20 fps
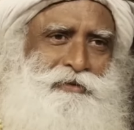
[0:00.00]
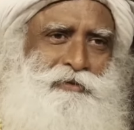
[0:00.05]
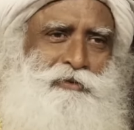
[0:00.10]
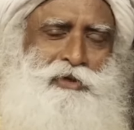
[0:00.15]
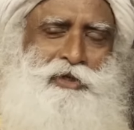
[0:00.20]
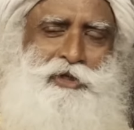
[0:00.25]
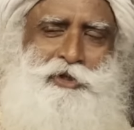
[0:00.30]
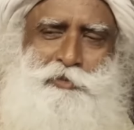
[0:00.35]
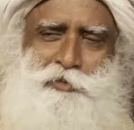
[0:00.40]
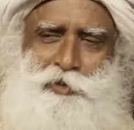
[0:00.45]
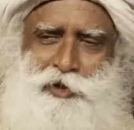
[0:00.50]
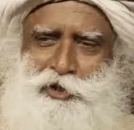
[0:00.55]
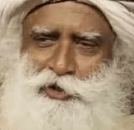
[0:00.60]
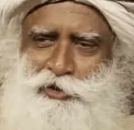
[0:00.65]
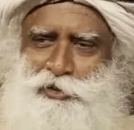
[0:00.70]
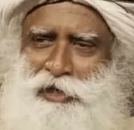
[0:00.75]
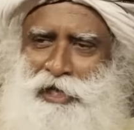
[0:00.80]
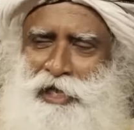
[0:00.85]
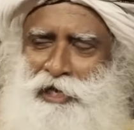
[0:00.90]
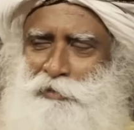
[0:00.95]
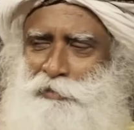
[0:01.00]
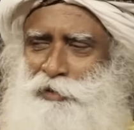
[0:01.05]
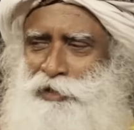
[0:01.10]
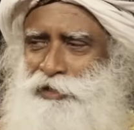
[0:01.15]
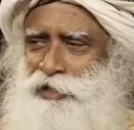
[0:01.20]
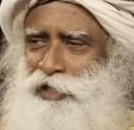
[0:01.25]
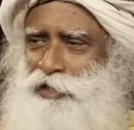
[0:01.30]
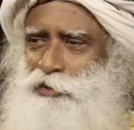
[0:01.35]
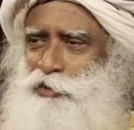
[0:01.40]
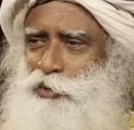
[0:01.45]
For the spiritual
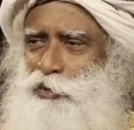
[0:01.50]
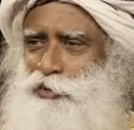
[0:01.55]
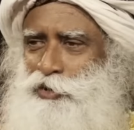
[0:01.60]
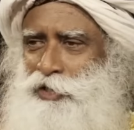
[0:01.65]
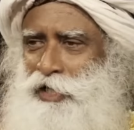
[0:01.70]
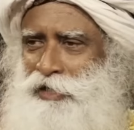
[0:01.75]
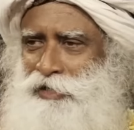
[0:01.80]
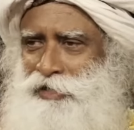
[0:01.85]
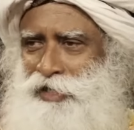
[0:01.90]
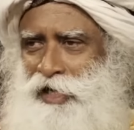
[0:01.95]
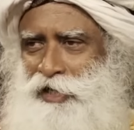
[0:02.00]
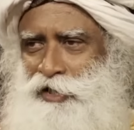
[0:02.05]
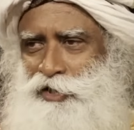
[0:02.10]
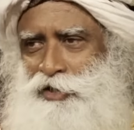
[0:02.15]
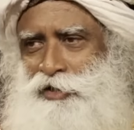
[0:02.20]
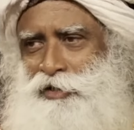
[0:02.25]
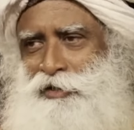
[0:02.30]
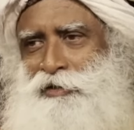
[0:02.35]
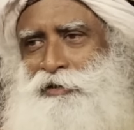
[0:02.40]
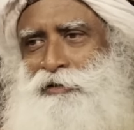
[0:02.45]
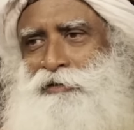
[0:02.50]
element, there is no transaction.